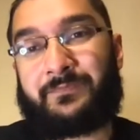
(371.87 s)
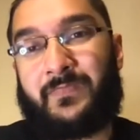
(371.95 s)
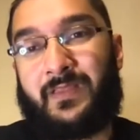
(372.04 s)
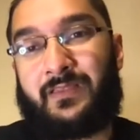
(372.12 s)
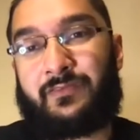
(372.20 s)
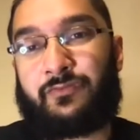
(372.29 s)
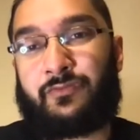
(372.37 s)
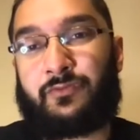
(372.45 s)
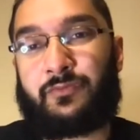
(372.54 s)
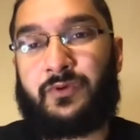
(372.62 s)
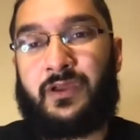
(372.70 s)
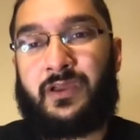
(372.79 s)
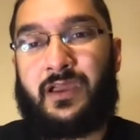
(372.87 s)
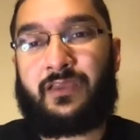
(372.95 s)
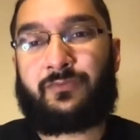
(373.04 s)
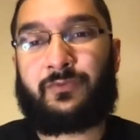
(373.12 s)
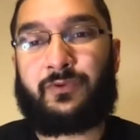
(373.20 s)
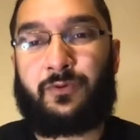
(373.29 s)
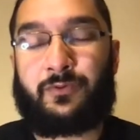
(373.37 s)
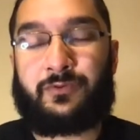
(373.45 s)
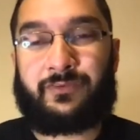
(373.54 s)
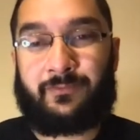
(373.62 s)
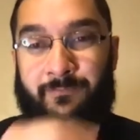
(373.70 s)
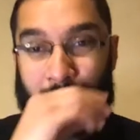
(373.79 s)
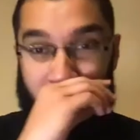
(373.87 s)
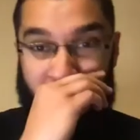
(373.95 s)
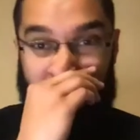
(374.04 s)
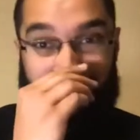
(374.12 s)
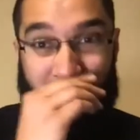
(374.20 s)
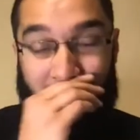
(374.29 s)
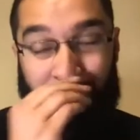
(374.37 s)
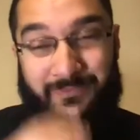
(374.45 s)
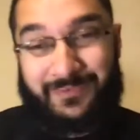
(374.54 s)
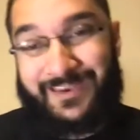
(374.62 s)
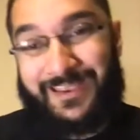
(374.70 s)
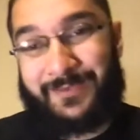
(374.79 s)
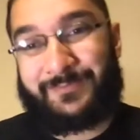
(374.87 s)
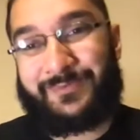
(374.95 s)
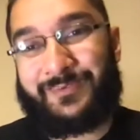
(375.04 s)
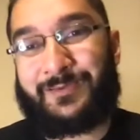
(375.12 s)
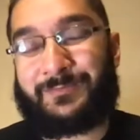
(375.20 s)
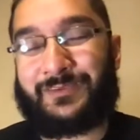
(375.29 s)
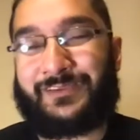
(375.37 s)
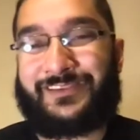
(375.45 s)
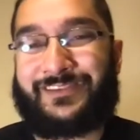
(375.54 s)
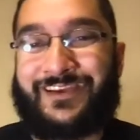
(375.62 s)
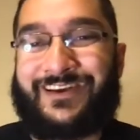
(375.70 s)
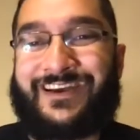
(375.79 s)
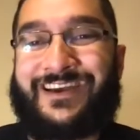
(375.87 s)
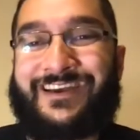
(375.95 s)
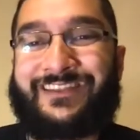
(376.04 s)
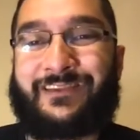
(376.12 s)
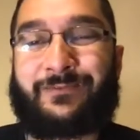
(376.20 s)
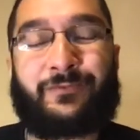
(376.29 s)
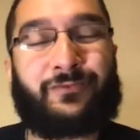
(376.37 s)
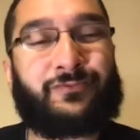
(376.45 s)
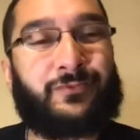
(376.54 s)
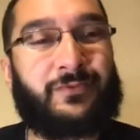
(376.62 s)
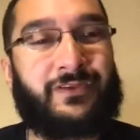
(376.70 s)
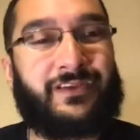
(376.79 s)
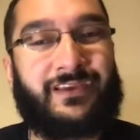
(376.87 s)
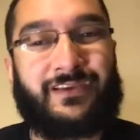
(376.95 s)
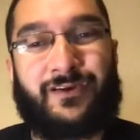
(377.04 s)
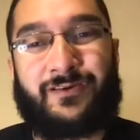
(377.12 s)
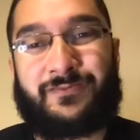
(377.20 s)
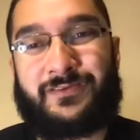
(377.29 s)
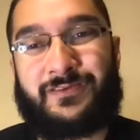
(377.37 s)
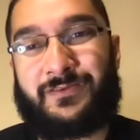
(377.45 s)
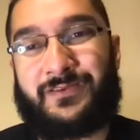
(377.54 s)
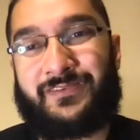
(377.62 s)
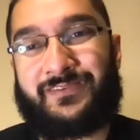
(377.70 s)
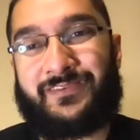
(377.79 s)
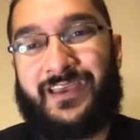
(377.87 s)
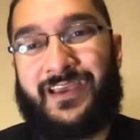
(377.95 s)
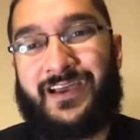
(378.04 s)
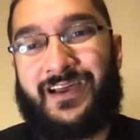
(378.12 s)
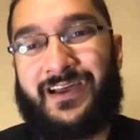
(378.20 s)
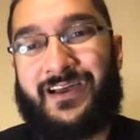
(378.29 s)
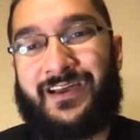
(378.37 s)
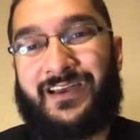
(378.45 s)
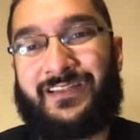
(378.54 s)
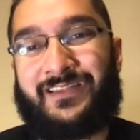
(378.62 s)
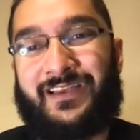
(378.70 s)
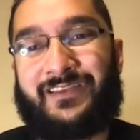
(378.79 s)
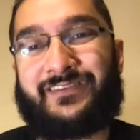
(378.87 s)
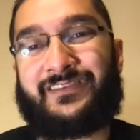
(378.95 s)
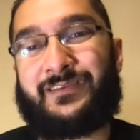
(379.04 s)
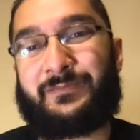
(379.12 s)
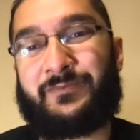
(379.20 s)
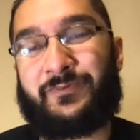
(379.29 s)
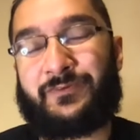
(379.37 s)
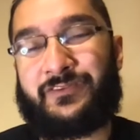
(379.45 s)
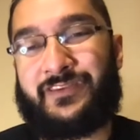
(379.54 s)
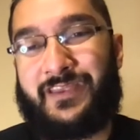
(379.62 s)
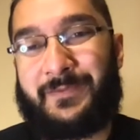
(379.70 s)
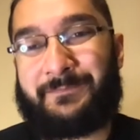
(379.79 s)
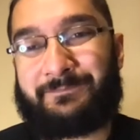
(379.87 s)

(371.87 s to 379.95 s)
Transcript: And so as we go into the 40s now with the names, alhamdulillah, the first one we kick off here is Al-Haseeb for today.